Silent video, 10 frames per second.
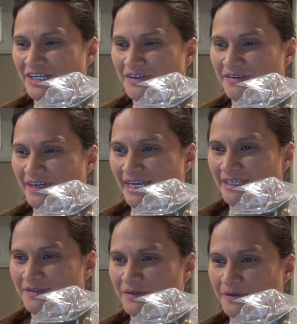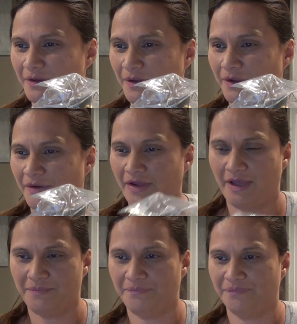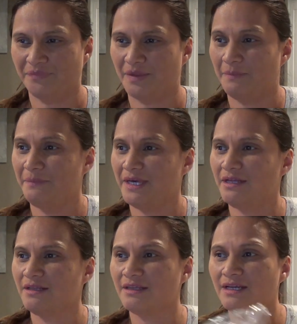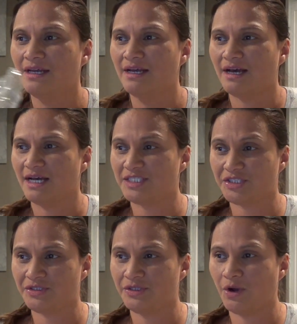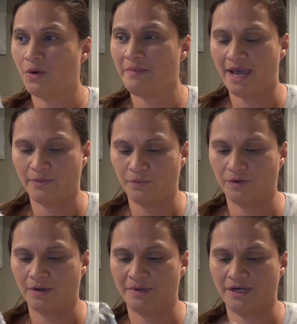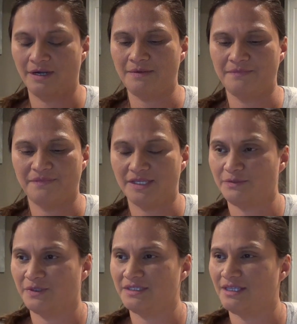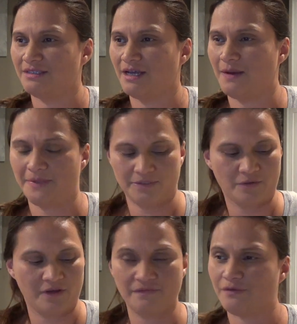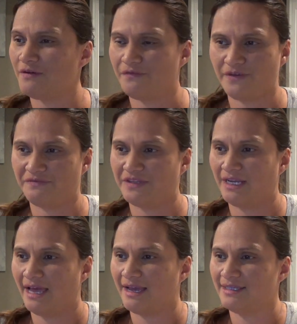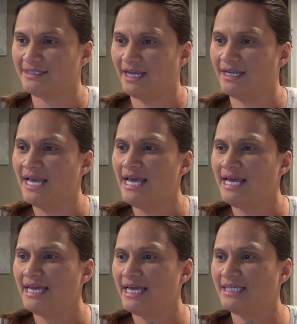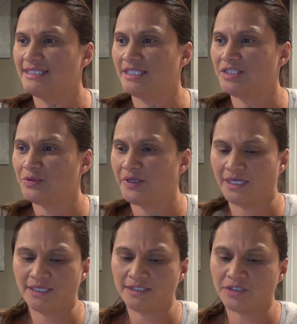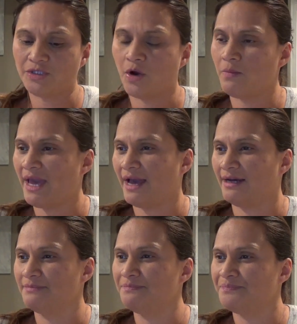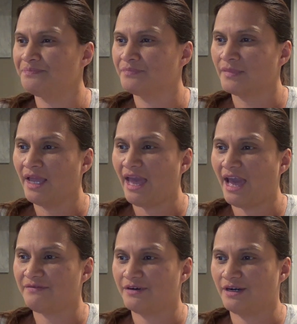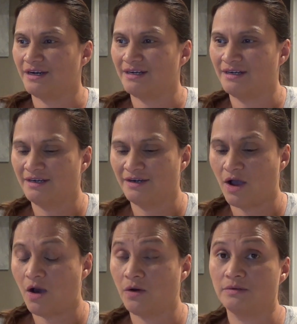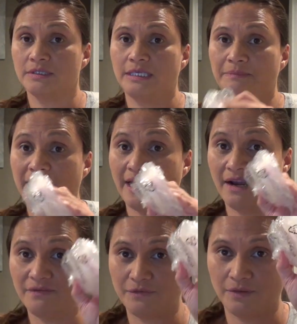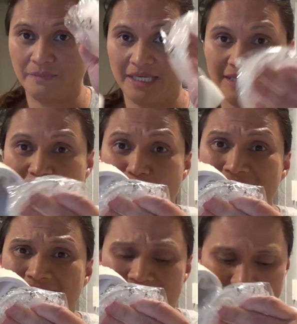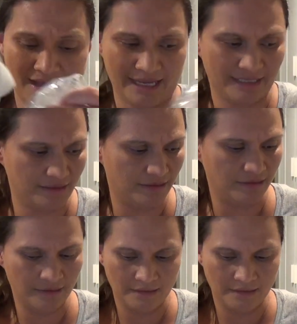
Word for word: All right, okay. Build a snowman warmer. This one's the top. It's going for $50, like I said. He's the sweetest snowman ever. Oh, see, be careful because it was inside.